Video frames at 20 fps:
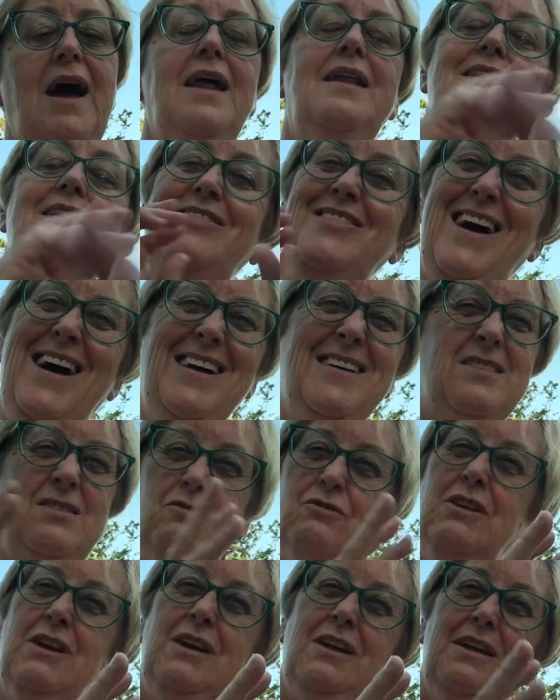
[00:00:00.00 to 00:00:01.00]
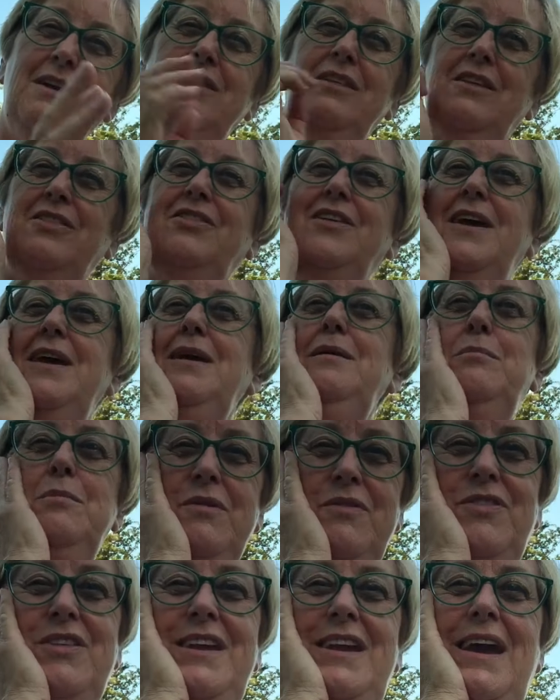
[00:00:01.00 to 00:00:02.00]
And that's really the theme
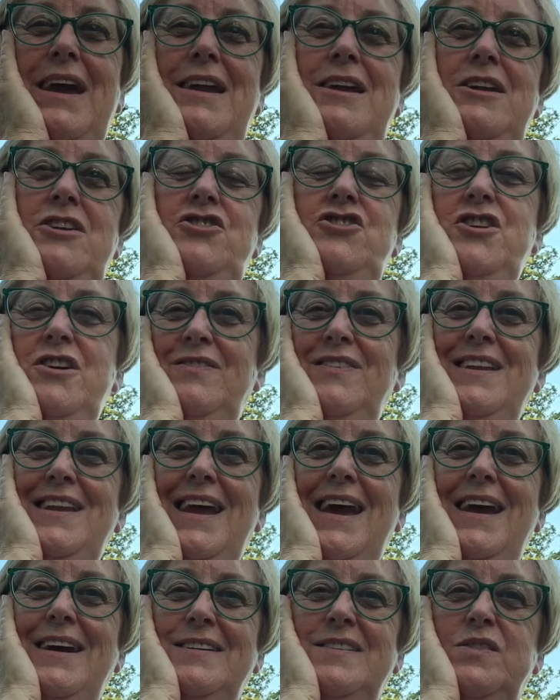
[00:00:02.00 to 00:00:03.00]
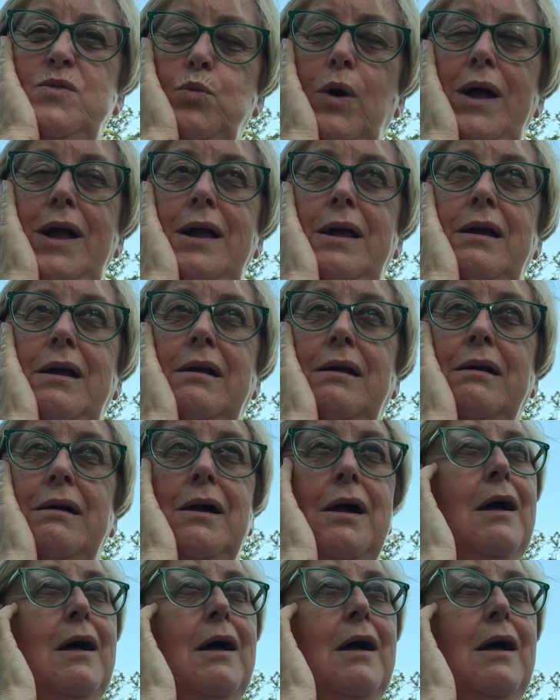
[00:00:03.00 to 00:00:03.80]
of the energy of the next week.